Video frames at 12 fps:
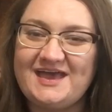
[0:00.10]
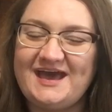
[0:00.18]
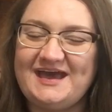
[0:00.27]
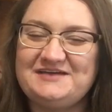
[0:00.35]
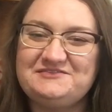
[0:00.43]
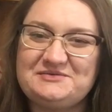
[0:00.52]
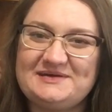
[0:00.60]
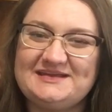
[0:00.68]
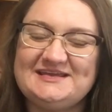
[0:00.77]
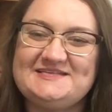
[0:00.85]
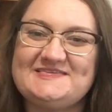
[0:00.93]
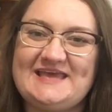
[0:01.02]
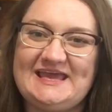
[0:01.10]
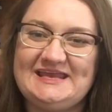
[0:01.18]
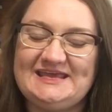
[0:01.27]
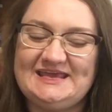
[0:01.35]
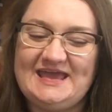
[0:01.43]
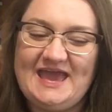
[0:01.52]
Hi everyone, it's
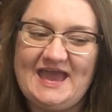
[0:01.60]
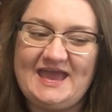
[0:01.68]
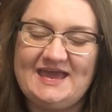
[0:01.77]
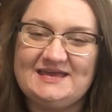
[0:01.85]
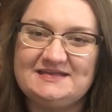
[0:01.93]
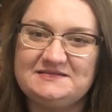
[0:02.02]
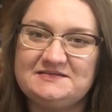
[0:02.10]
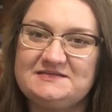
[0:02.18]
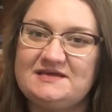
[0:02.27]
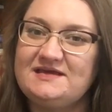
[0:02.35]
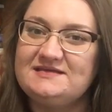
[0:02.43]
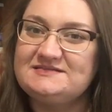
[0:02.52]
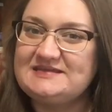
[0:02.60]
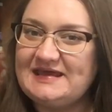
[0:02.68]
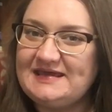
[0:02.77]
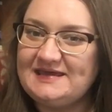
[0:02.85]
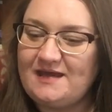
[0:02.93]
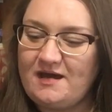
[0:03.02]
Katie, and
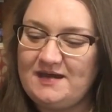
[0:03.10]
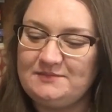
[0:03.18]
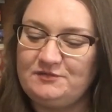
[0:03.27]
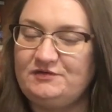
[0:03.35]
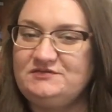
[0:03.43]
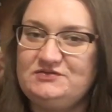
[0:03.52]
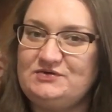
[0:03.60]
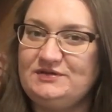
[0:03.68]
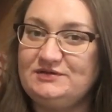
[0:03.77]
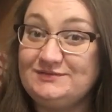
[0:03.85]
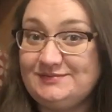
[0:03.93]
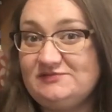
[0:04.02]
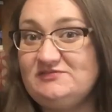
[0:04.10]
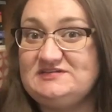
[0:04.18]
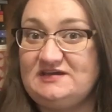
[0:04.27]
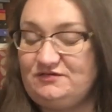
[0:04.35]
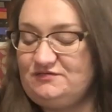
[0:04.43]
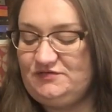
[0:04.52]
today I'm going to do a little bit of a
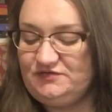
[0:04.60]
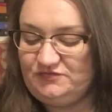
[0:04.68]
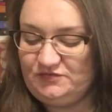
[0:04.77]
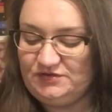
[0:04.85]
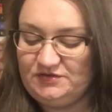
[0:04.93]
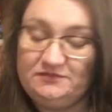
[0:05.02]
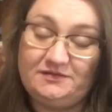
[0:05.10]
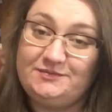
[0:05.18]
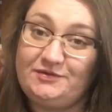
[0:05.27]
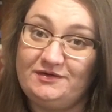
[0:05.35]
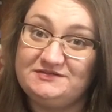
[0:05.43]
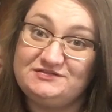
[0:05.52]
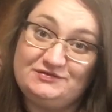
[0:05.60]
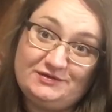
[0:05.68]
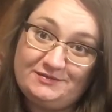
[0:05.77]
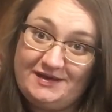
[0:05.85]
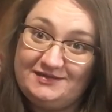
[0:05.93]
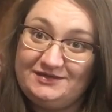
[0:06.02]
deck review for you. I'm going to talk
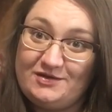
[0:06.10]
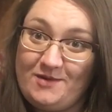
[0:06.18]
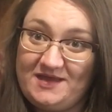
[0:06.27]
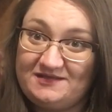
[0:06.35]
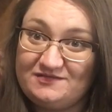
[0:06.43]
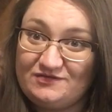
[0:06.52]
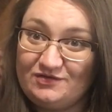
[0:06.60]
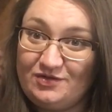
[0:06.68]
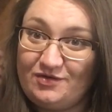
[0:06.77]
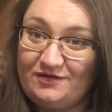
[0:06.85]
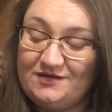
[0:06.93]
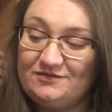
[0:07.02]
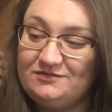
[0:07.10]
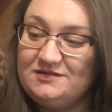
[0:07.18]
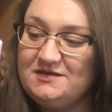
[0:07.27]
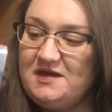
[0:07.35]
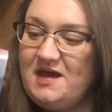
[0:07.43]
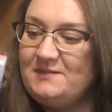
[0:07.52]
about the Awakened Soul Oracle
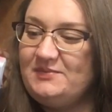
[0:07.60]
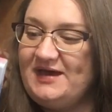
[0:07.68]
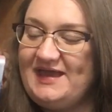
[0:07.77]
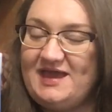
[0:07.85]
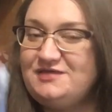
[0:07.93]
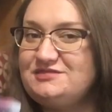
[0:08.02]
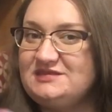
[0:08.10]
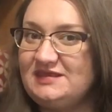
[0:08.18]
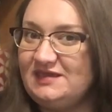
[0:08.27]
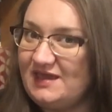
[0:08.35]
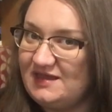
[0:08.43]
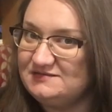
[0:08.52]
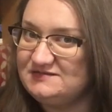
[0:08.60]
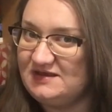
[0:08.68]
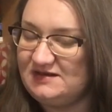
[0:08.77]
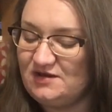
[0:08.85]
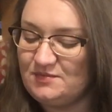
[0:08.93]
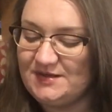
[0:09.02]
by Ethony and
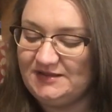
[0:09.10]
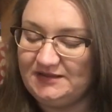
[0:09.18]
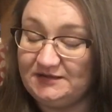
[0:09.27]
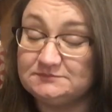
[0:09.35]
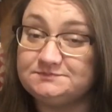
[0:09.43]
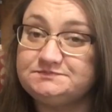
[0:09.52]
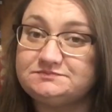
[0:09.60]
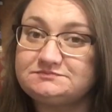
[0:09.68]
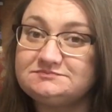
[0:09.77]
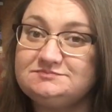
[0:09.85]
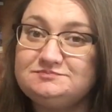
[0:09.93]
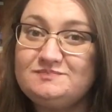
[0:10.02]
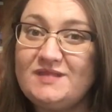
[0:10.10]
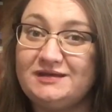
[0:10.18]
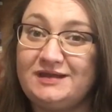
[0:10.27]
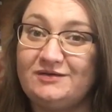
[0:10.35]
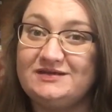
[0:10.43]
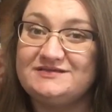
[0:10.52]
Danielle Mulligan.
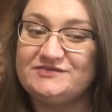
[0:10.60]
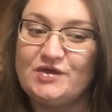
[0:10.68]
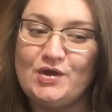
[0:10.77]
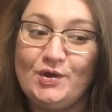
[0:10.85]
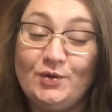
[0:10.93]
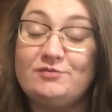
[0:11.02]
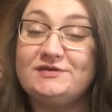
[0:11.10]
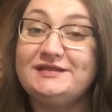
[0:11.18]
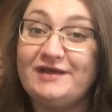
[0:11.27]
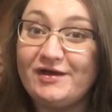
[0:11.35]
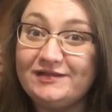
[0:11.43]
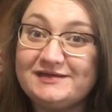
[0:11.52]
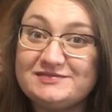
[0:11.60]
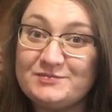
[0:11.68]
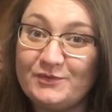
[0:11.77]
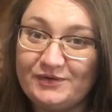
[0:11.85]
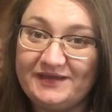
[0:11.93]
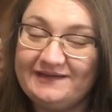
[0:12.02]
Now it is really early in the
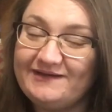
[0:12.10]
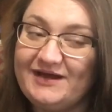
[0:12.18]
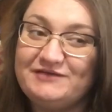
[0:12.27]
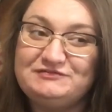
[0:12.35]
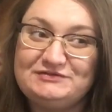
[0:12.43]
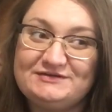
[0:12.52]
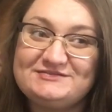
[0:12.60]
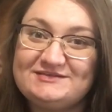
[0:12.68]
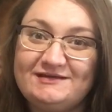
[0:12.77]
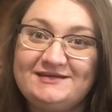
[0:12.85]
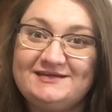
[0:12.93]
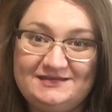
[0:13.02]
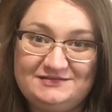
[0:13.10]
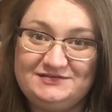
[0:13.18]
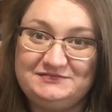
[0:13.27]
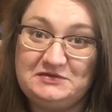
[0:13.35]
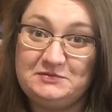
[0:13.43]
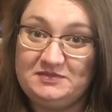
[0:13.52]
morning. I've just done an
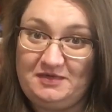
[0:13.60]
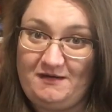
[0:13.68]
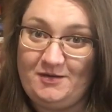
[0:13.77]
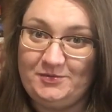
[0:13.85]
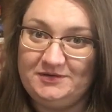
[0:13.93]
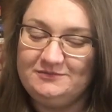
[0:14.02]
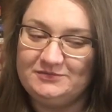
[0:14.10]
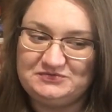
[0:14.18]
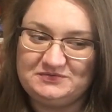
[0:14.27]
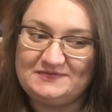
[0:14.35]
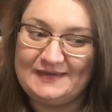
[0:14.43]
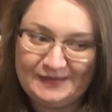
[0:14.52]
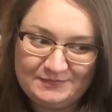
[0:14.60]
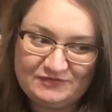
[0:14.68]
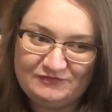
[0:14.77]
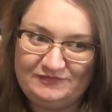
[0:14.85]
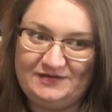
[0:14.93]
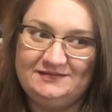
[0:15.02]
interview with Arwen, which was heaps
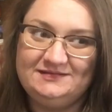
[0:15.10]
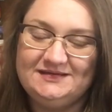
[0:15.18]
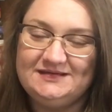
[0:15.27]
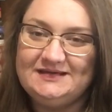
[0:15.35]
of fun,